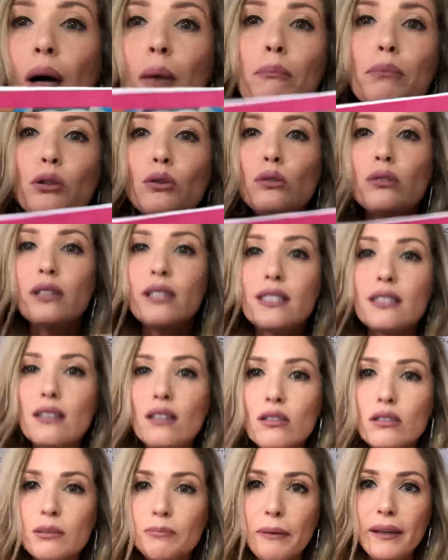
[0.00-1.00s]
pull these
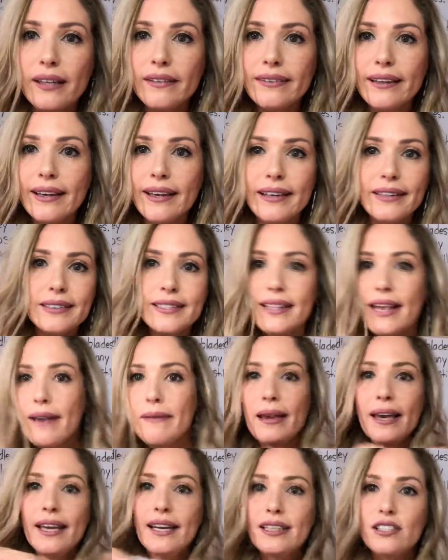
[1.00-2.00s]
little spinny things, and they
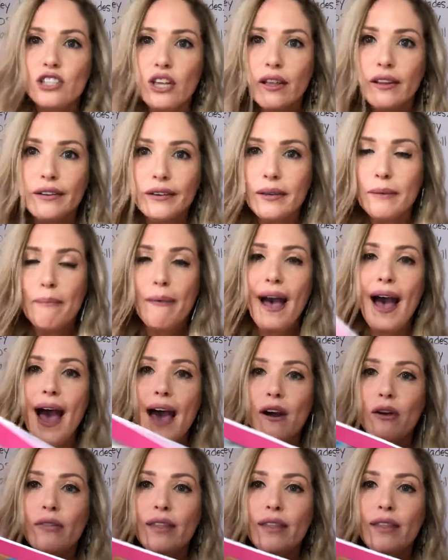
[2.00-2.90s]
hit each other in battle.